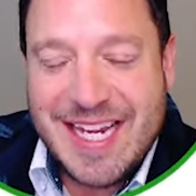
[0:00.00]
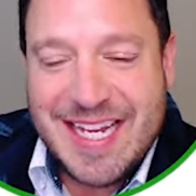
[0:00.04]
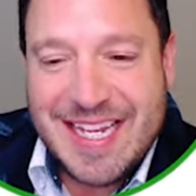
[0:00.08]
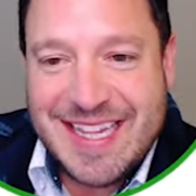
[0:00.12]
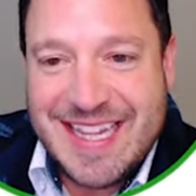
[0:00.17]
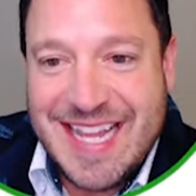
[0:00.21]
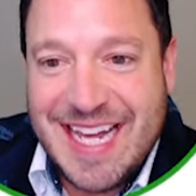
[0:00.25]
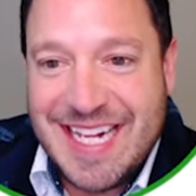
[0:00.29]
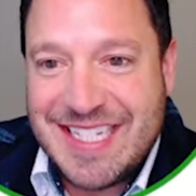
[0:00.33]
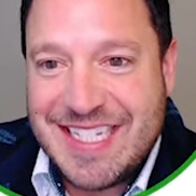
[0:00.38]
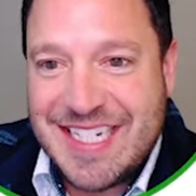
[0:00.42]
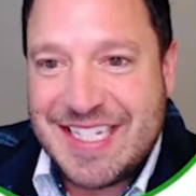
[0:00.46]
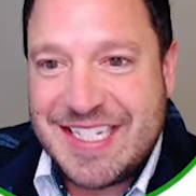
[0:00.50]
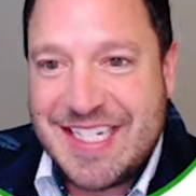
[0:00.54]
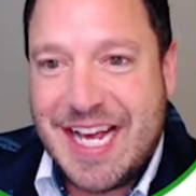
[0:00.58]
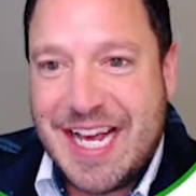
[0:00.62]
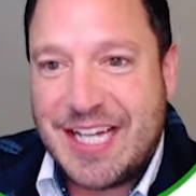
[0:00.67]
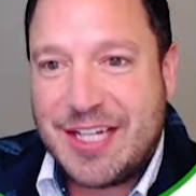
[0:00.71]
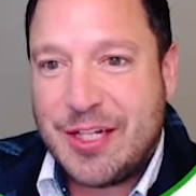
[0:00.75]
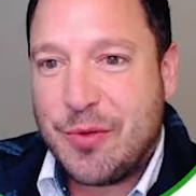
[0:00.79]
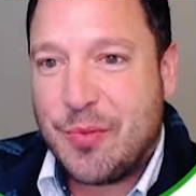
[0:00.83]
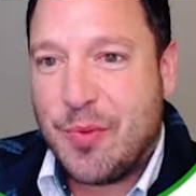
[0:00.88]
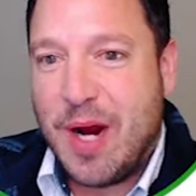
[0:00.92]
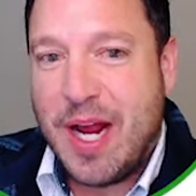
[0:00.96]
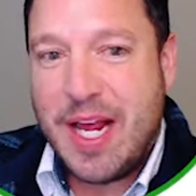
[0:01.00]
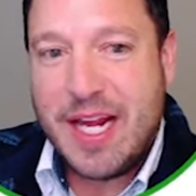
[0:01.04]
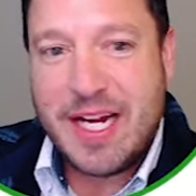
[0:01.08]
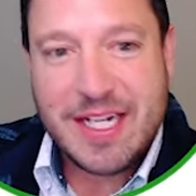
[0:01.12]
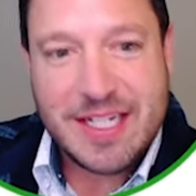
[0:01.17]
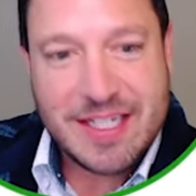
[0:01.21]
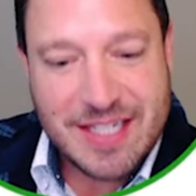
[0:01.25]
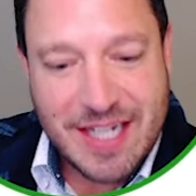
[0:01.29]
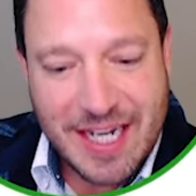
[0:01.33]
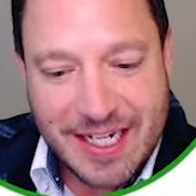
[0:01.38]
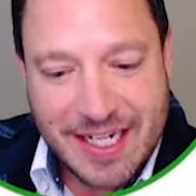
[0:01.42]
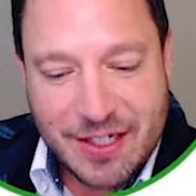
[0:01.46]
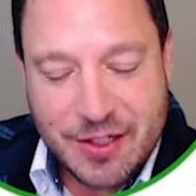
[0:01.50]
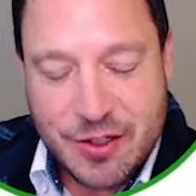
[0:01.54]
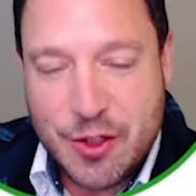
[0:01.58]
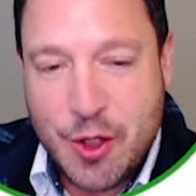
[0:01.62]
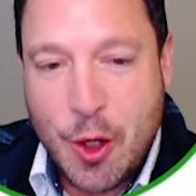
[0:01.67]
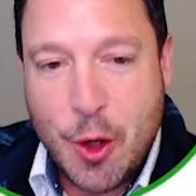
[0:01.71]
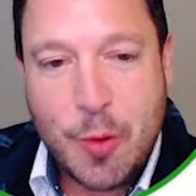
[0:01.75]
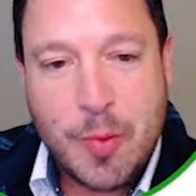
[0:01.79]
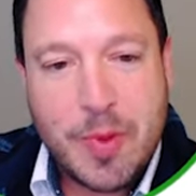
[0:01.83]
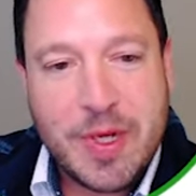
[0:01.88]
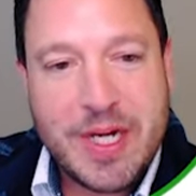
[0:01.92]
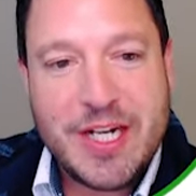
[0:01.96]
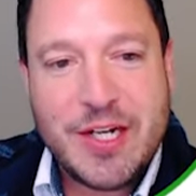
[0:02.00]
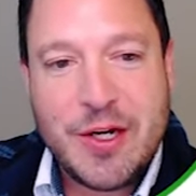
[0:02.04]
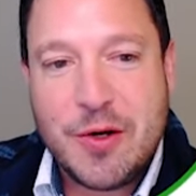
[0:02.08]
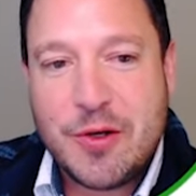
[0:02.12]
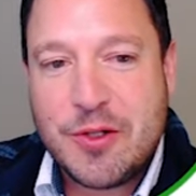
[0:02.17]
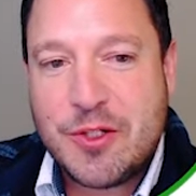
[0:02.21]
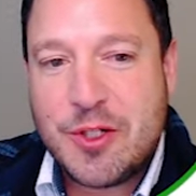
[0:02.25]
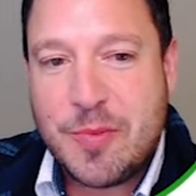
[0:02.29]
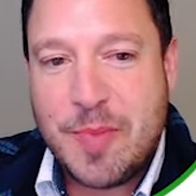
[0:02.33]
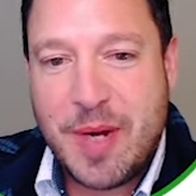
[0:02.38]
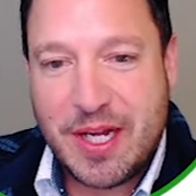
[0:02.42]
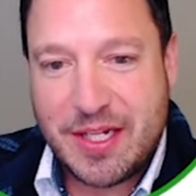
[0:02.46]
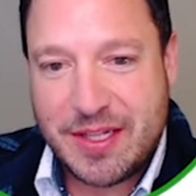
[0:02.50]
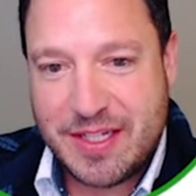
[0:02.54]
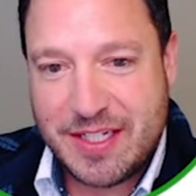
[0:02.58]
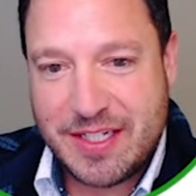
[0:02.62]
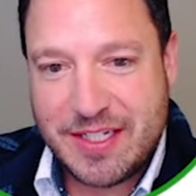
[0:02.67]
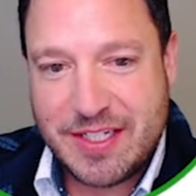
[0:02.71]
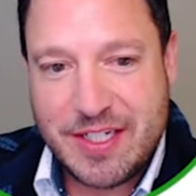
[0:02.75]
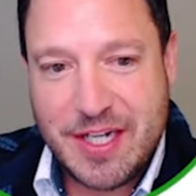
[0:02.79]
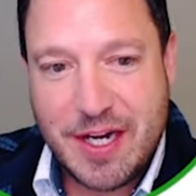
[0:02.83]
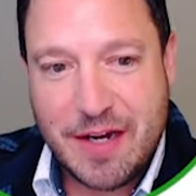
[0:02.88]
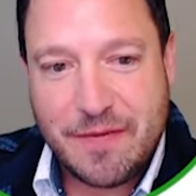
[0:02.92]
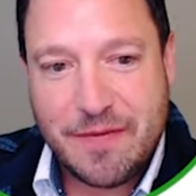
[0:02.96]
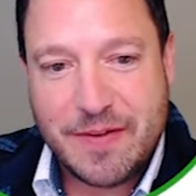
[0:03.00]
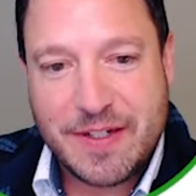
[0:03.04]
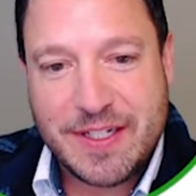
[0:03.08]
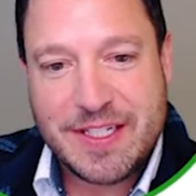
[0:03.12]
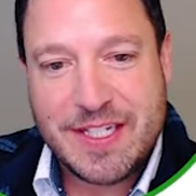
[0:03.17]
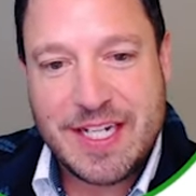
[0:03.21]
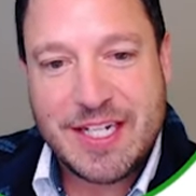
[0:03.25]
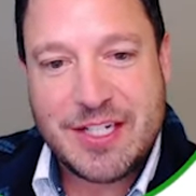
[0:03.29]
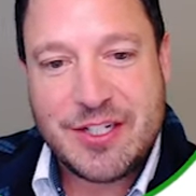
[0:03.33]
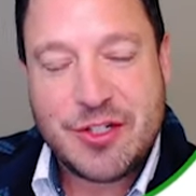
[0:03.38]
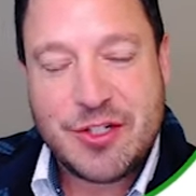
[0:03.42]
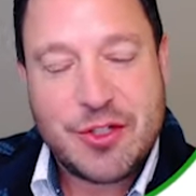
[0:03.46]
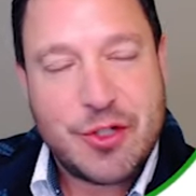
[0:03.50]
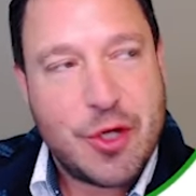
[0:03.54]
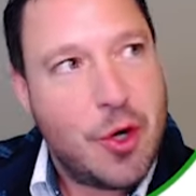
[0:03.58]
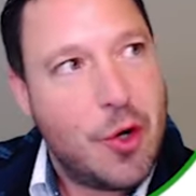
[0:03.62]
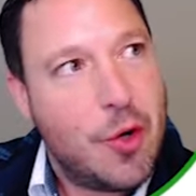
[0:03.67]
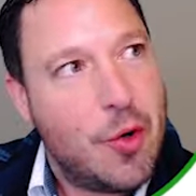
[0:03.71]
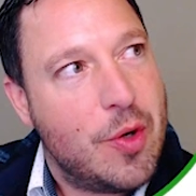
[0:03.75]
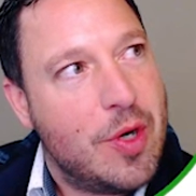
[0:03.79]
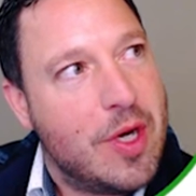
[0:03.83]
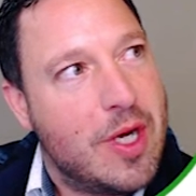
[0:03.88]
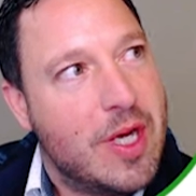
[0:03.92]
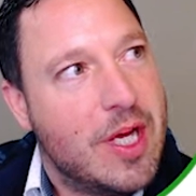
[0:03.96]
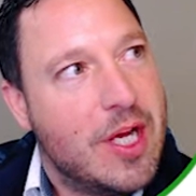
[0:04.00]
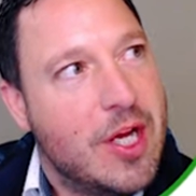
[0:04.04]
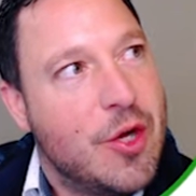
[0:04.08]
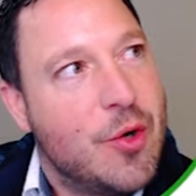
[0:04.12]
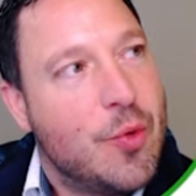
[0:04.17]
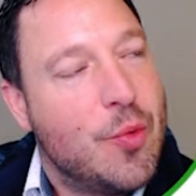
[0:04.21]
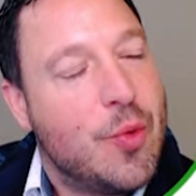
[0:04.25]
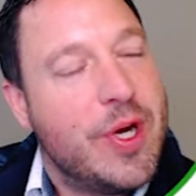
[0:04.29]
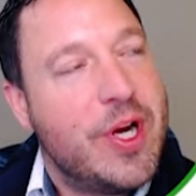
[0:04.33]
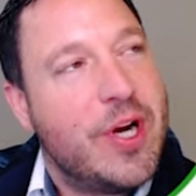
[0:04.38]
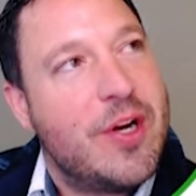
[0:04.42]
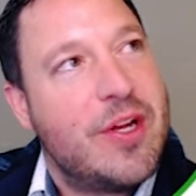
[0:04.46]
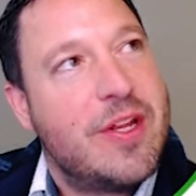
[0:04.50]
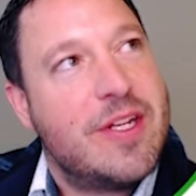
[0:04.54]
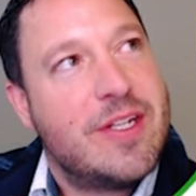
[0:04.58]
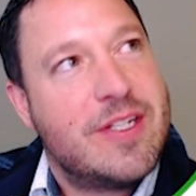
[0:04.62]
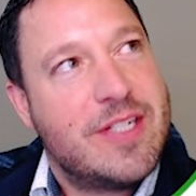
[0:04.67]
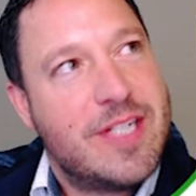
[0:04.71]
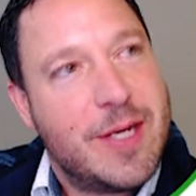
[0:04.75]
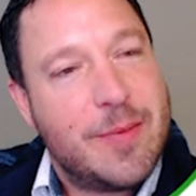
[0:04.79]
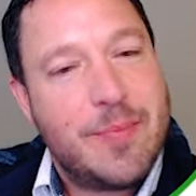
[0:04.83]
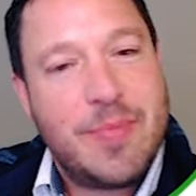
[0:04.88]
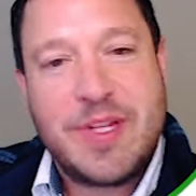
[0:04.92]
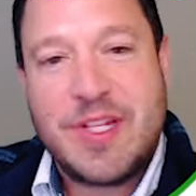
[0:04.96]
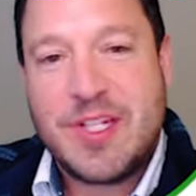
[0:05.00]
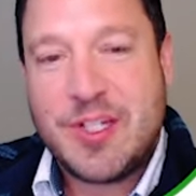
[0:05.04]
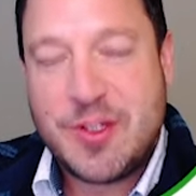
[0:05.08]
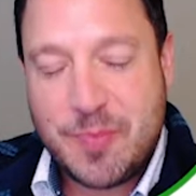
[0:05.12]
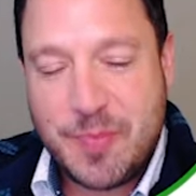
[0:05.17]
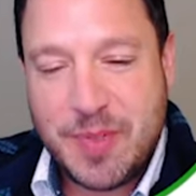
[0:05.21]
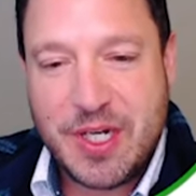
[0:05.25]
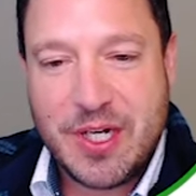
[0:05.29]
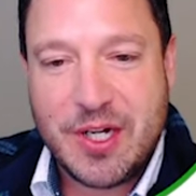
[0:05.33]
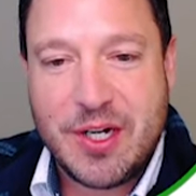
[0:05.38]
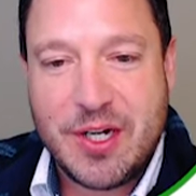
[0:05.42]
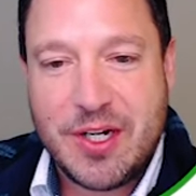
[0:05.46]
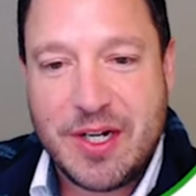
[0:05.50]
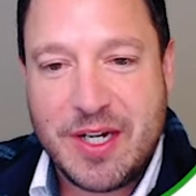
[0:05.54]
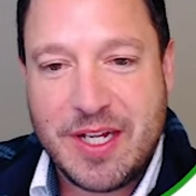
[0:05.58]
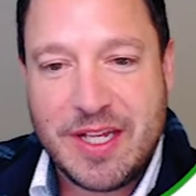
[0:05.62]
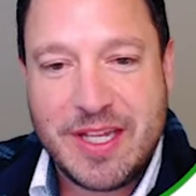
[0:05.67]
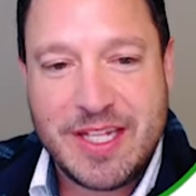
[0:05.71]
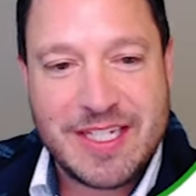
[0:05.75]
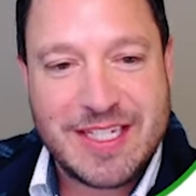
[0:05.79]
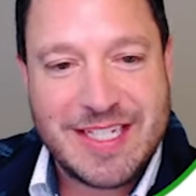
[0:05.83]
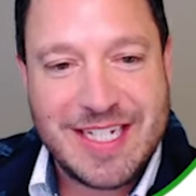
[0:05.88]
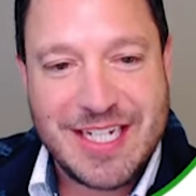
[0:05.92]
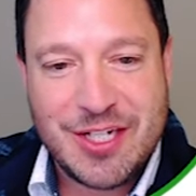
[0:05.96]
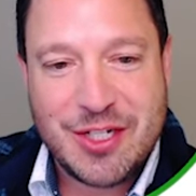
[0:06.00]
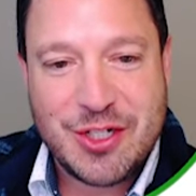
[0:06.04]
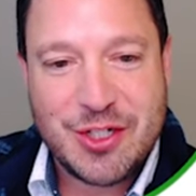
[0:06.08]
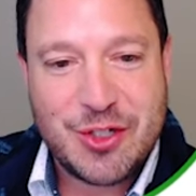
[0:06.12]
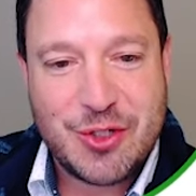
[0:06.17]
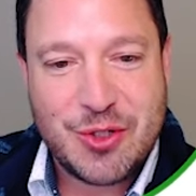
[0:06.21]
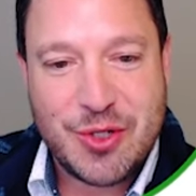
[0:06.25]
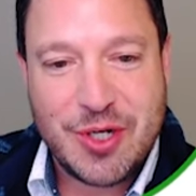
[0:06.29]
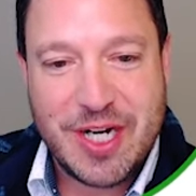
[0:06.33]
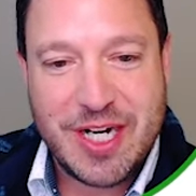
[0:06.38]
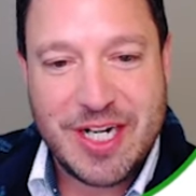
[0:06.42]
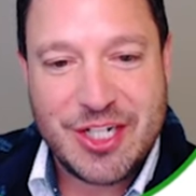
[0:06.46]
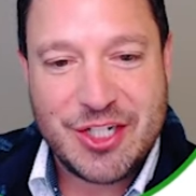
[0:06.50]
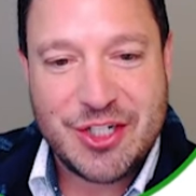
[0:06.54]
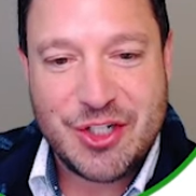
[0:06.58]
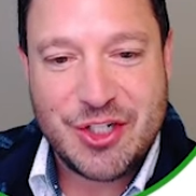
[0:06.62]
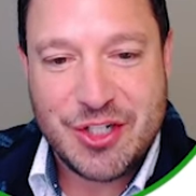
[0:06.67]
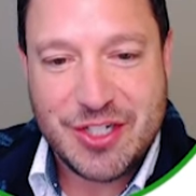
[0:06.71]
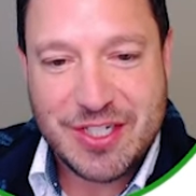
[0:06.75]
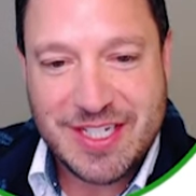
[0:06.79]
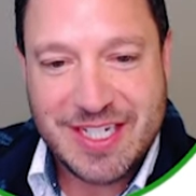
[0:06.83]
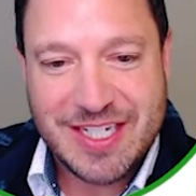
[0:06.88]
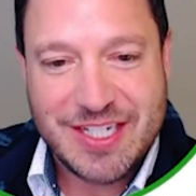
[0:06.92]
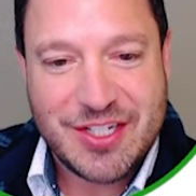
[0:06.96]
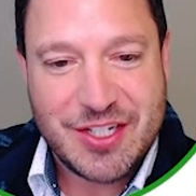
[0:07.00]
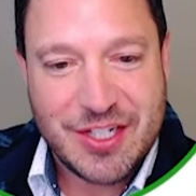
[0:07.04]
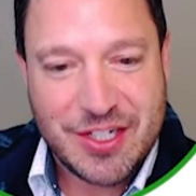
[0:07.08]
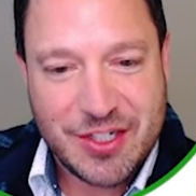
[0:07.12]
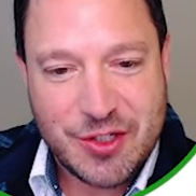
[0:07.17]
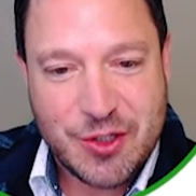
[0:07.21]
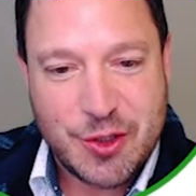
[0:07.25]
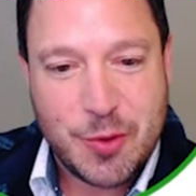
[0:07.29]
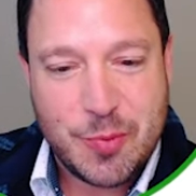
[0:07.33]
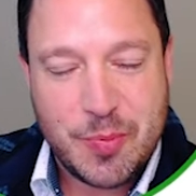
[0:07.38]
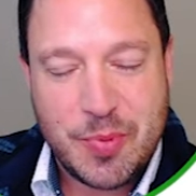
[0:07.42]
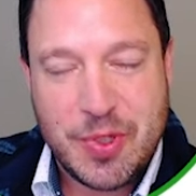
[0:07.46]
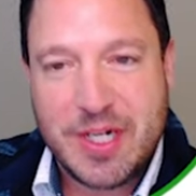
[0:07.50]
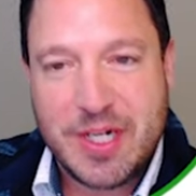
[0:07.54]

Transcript: That's exactly right. Is like nobody knows about this stuff. It's so we are the tip of the spear of this industry, and it's super